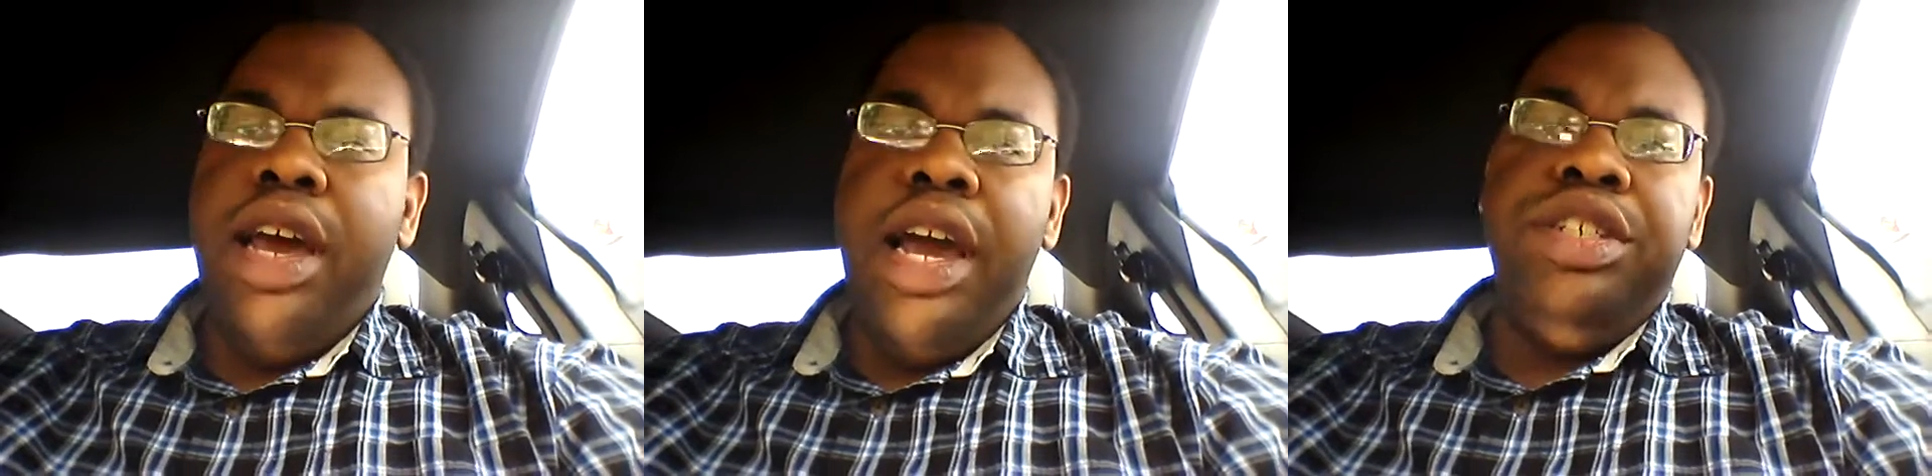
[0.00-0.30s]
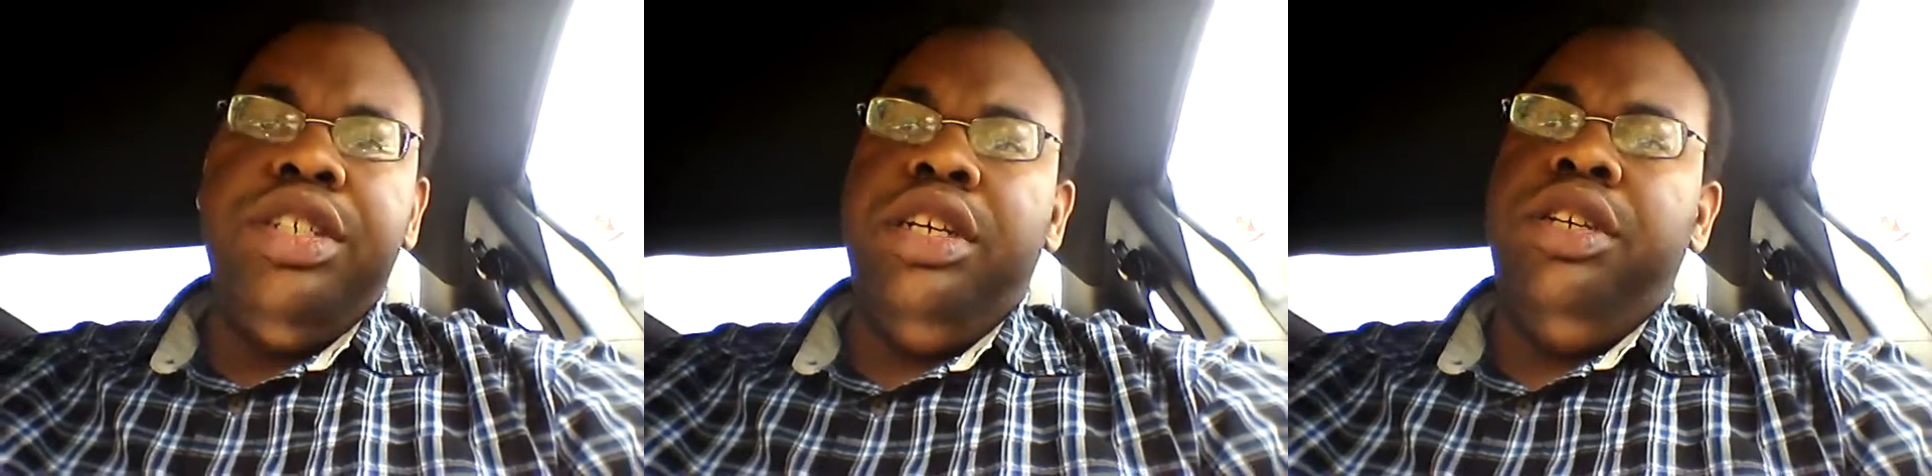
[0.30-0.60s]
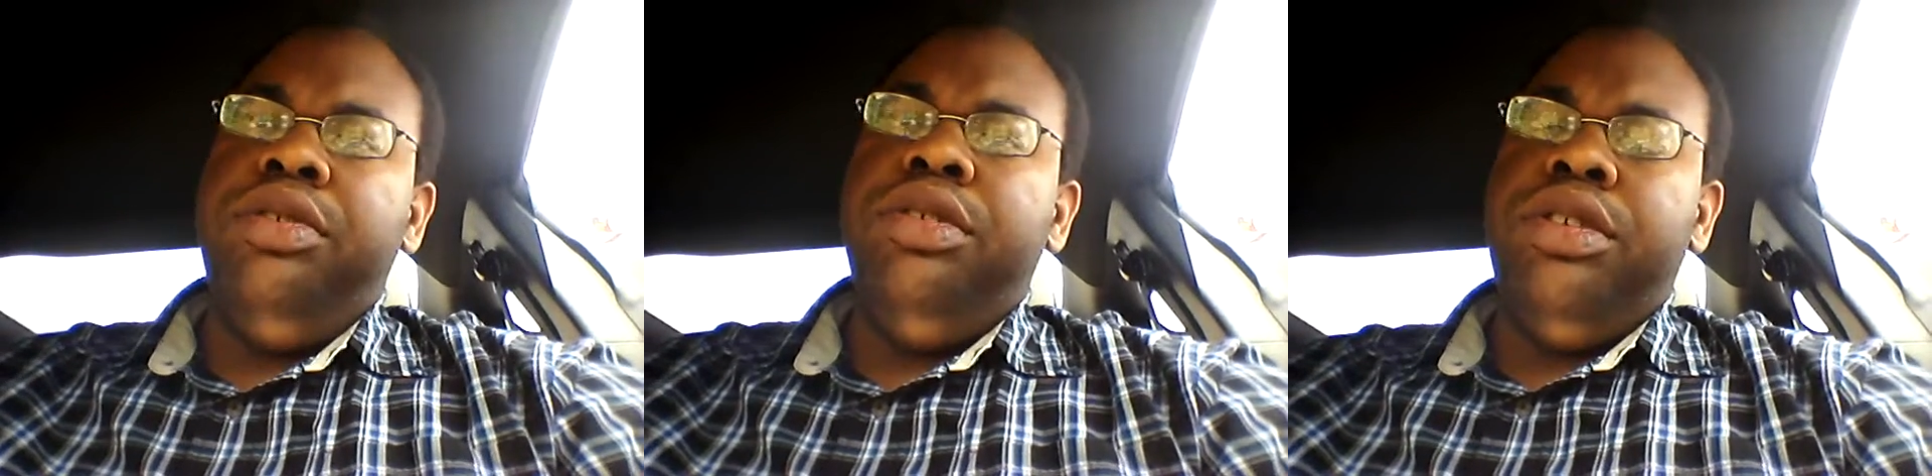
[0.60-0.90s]
actually
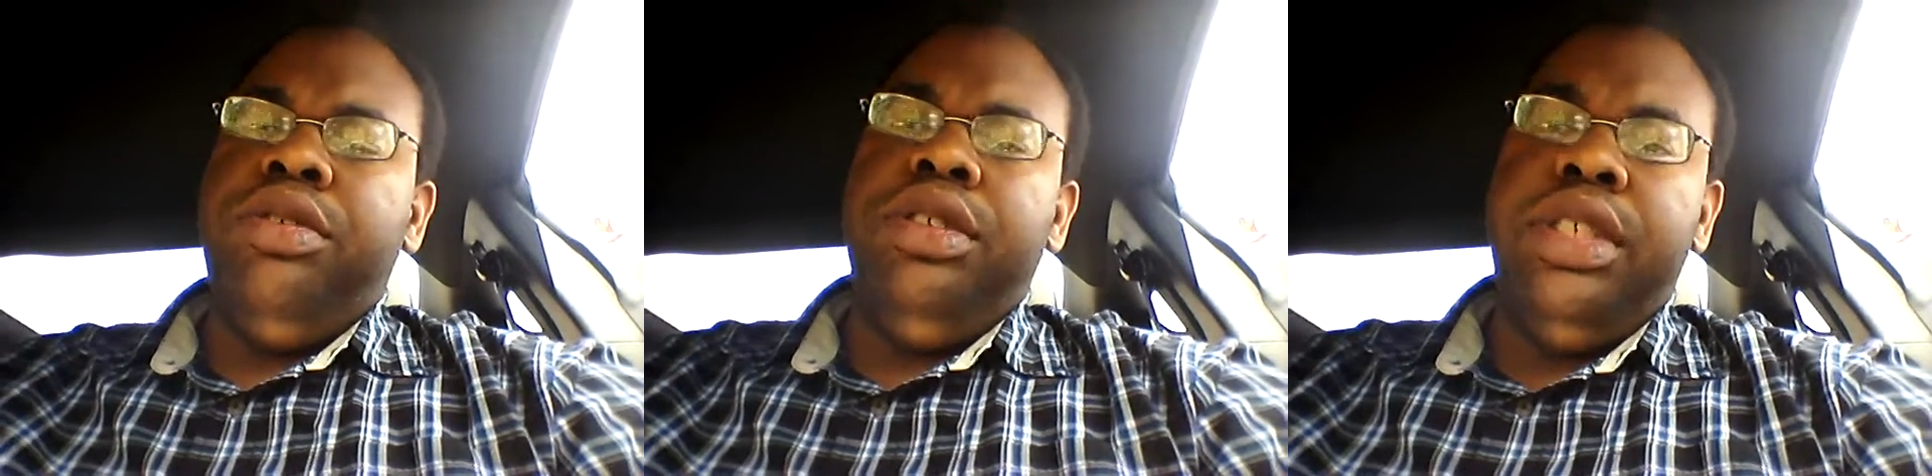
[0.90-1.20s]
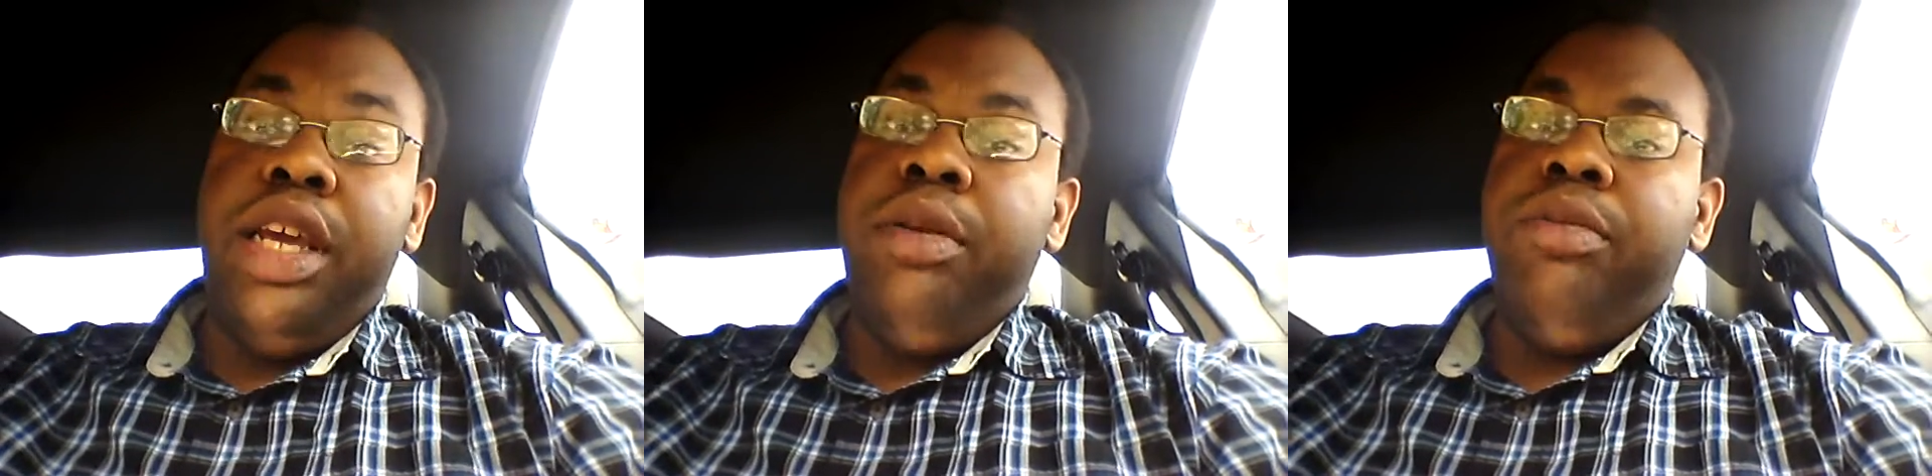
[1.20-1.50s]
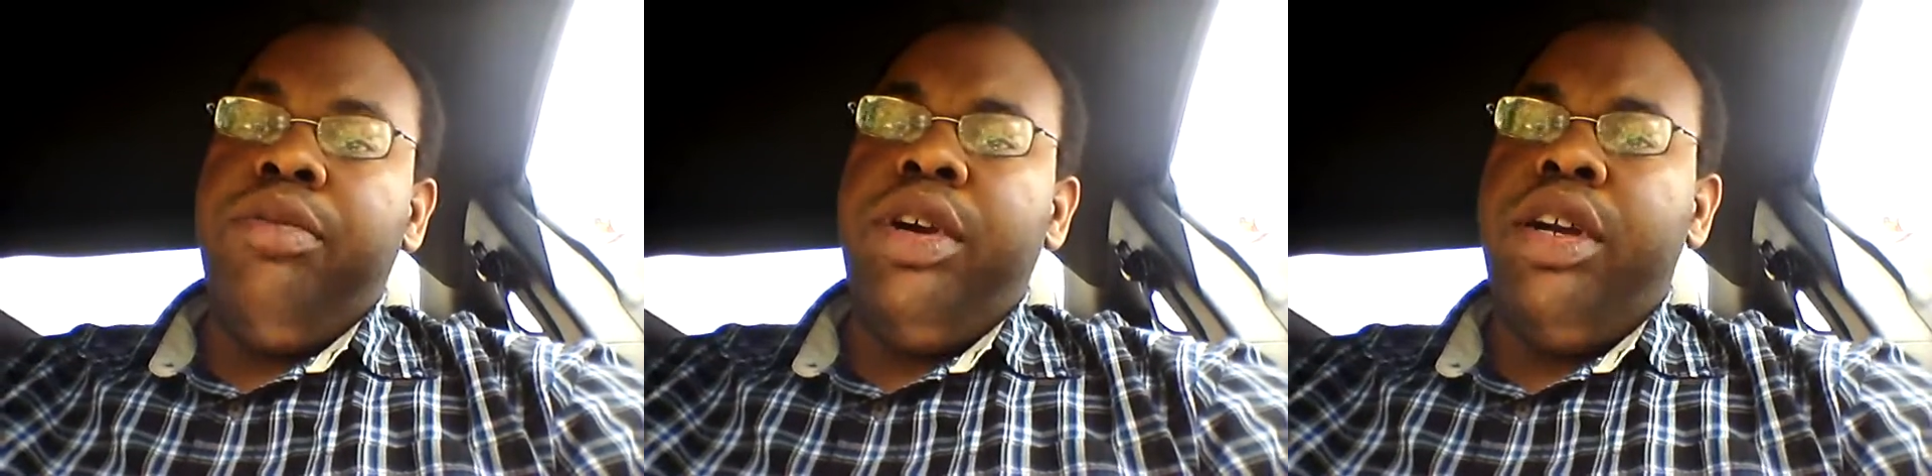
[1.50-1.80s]
use the
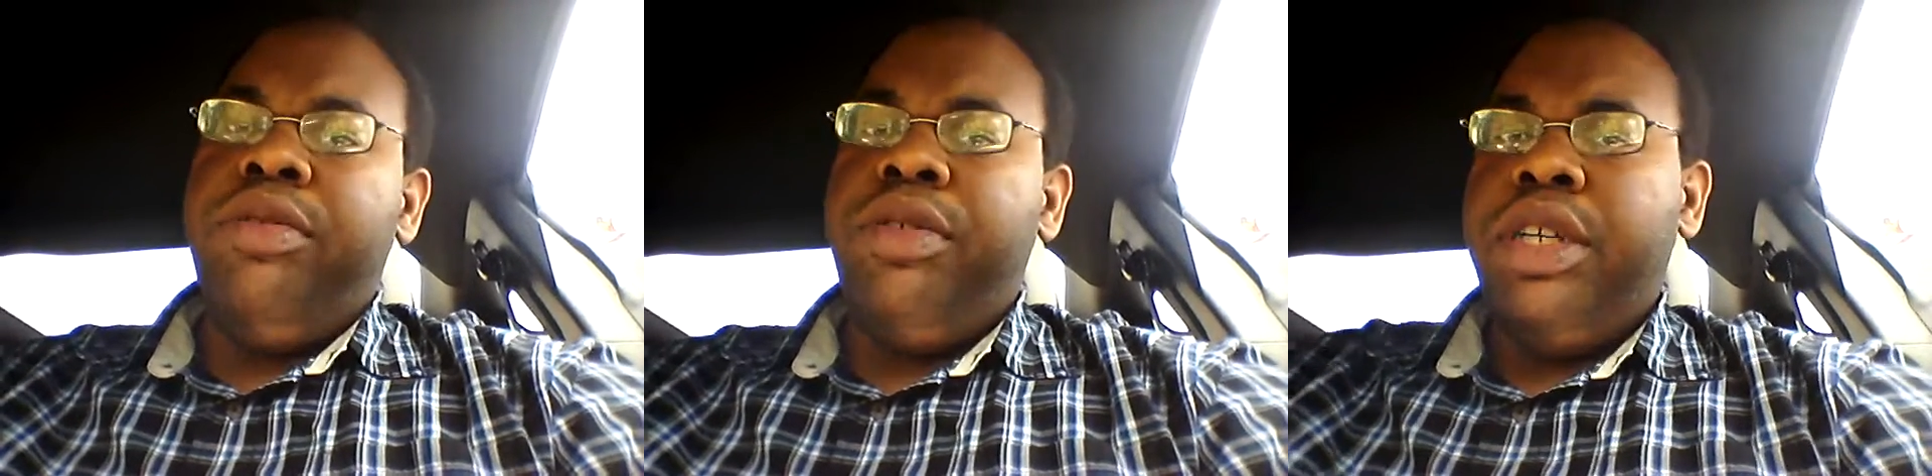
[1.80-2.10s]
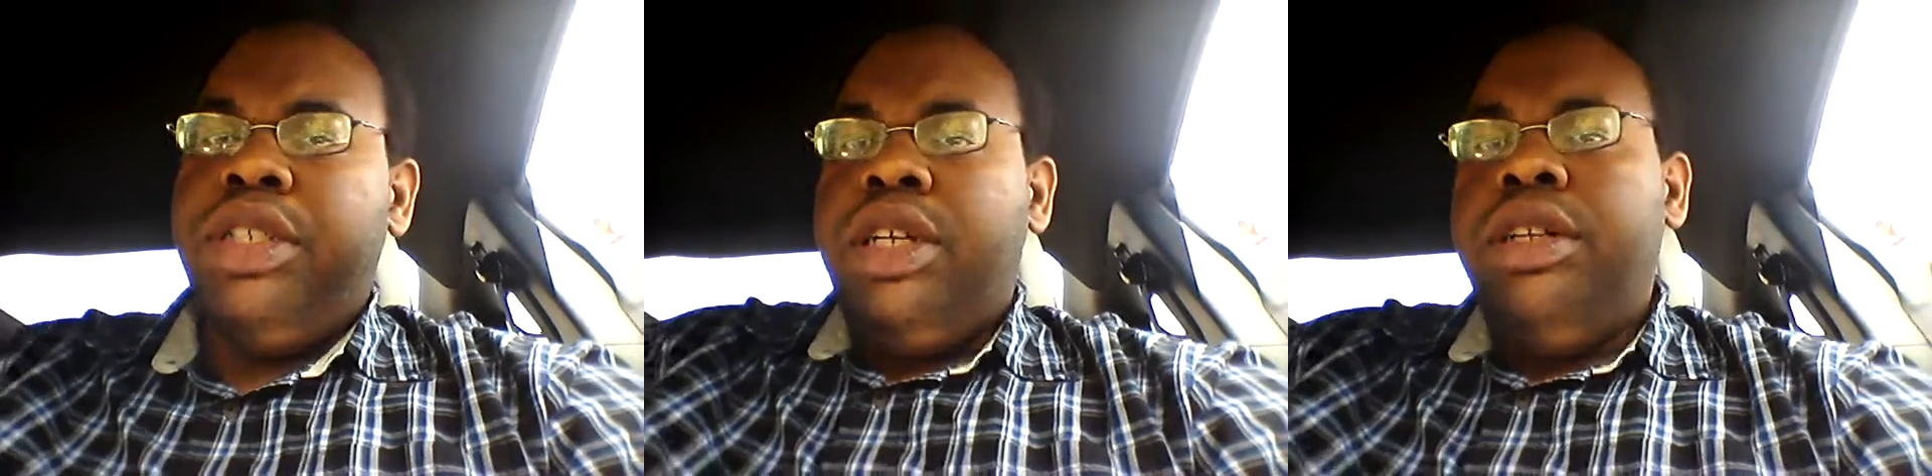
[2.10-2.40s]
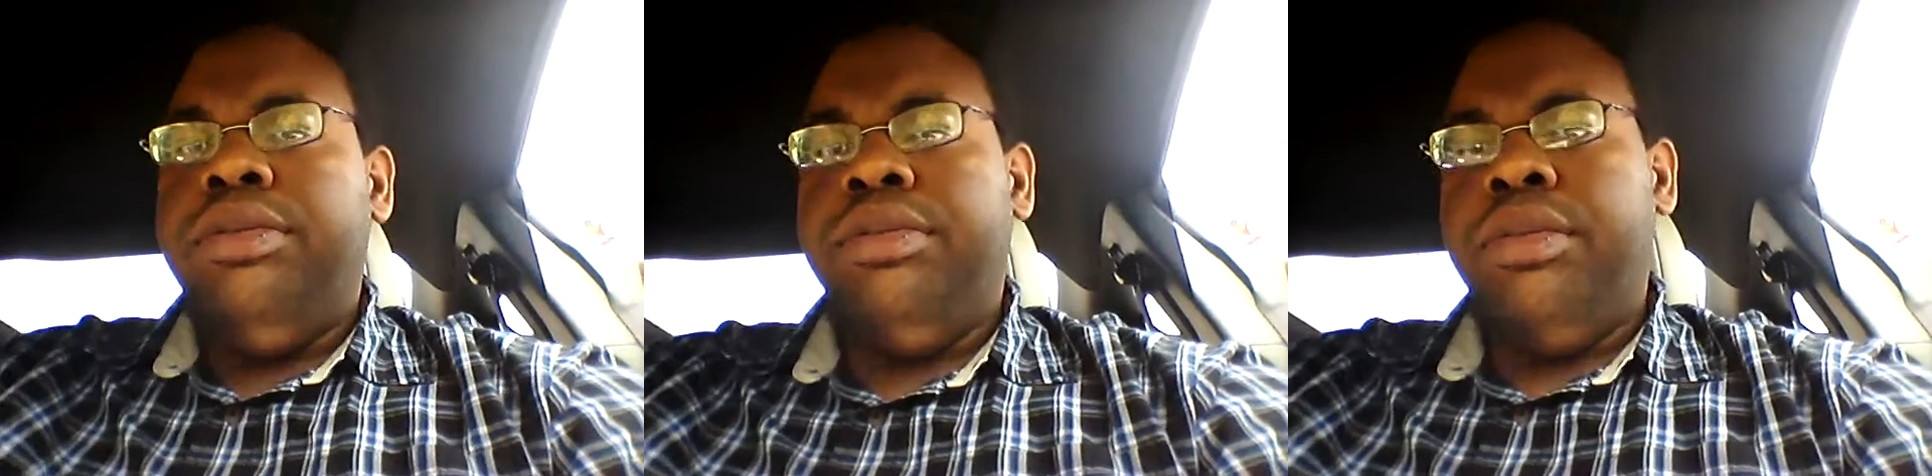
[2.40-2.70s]
same rear differential.